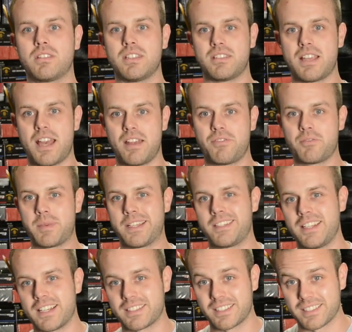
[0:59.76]
this head from S
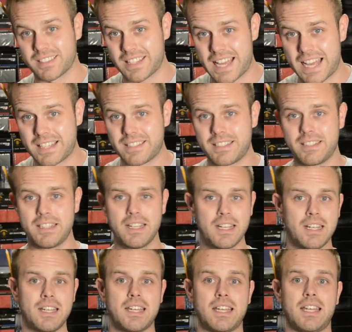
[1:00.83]
T X has lasted.
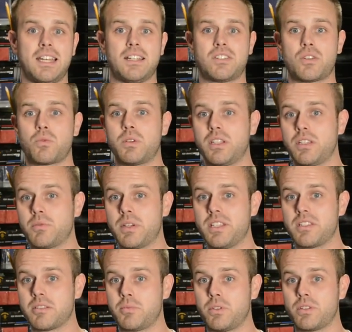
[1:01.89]
It's a really
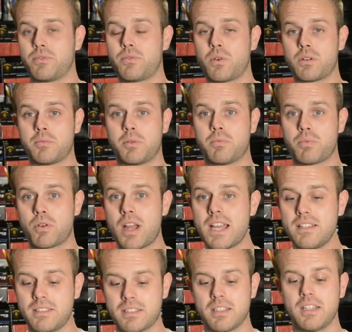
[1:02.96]
reasonable and affordable
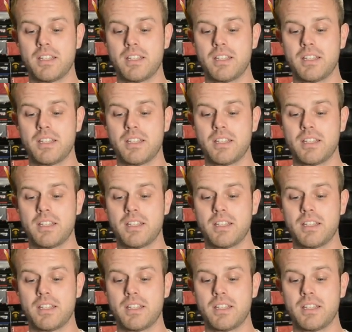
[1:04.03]
price,